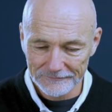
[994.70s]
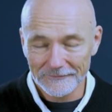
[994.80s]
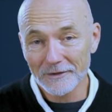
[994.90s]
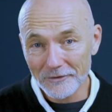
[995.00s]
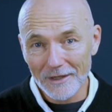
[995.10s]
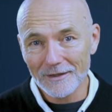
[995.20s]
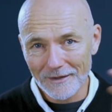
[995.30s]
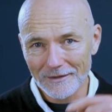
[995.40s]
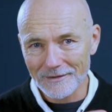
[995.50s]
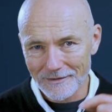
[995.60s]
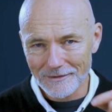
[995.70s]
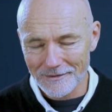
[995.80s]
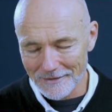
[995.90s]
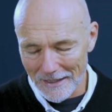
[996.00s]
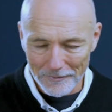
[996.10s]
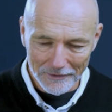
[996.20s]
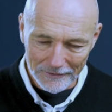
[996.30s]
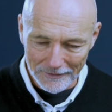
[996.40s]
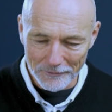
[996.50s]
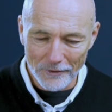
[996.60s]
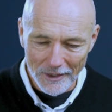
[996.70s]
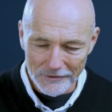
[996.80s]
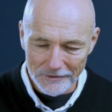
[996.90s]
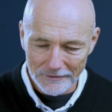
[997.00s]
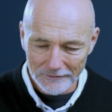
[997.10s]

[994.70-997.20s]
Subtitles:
Now, taking that to Sabbath and rest,